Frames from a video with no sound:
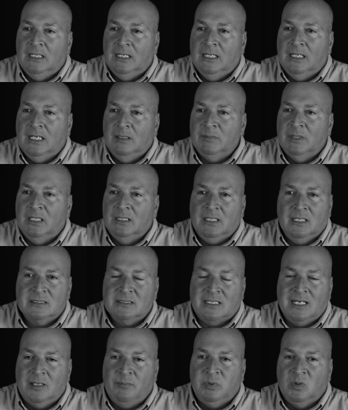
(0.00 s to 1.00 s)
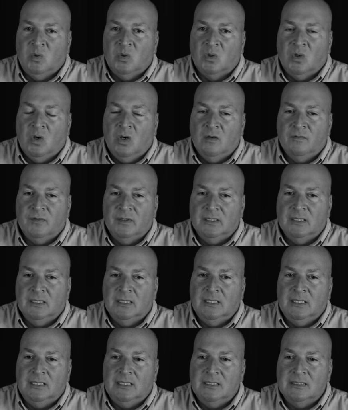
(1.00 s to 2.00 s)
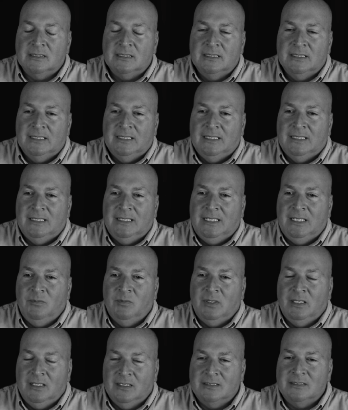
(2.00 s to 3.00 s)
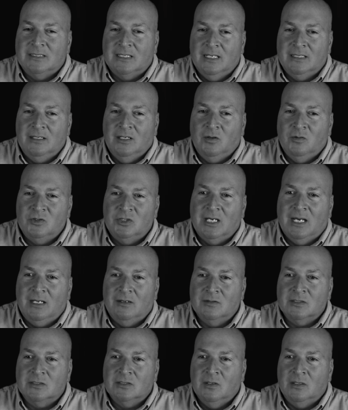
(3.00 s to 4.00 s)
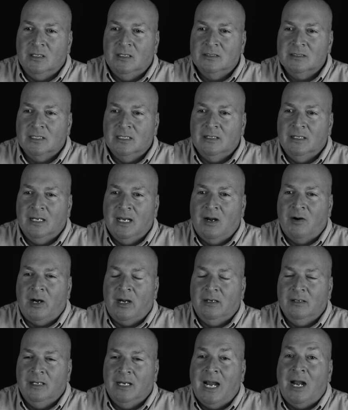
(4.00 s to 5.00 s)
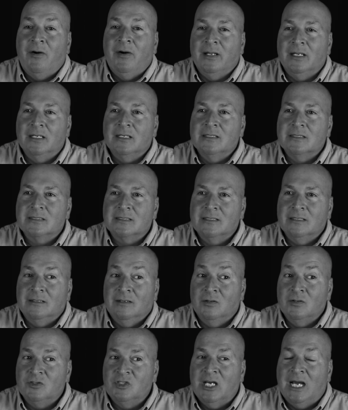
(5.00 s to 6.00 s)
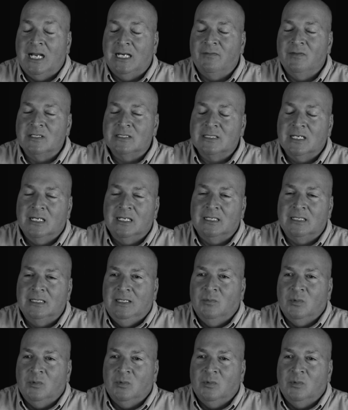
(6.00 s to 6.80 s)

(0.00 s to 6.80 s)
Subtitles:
And I'm like, that's kind of blew it off. And he had said, John, he said the irony is, he goes, John even said it.